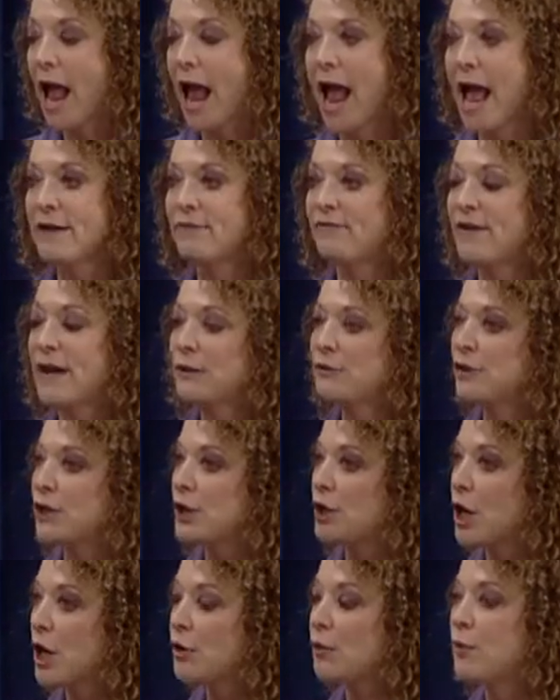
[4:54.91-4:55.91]
and found
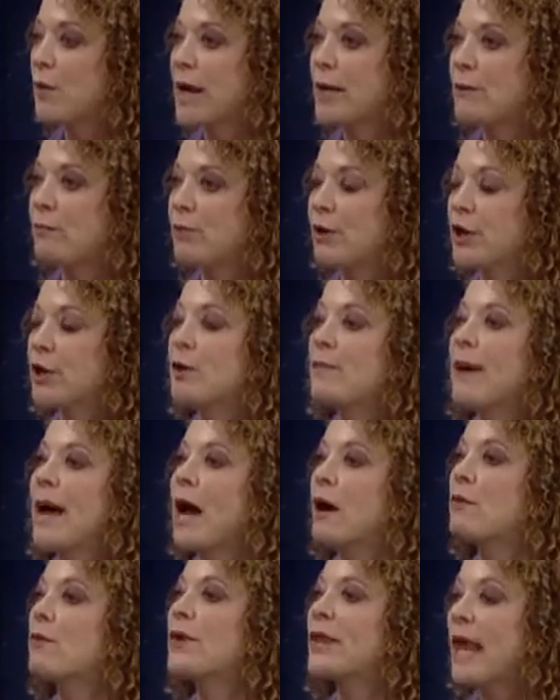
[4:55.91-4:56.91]
another way to bring you
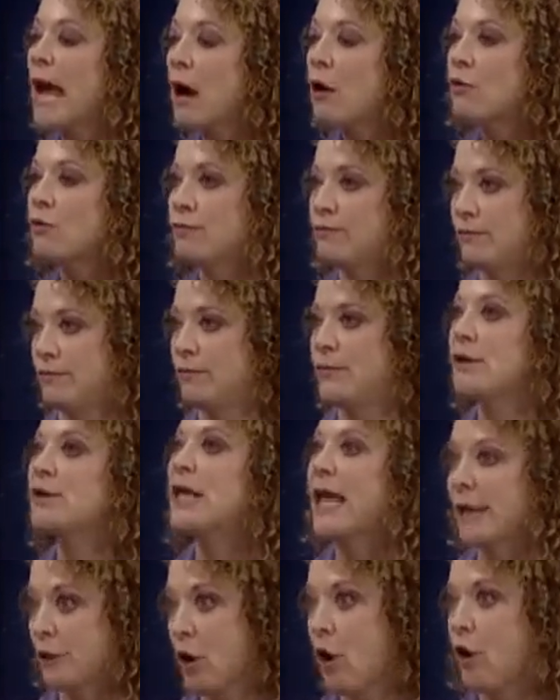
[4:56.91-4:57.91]
back without
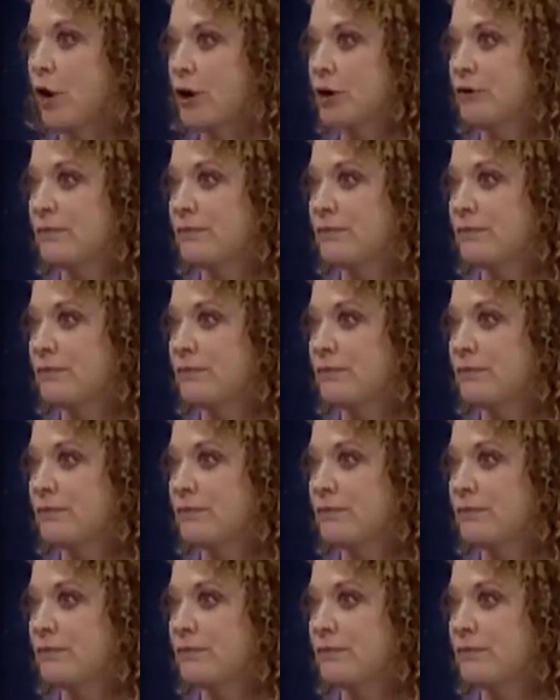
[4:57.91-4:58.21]
that card.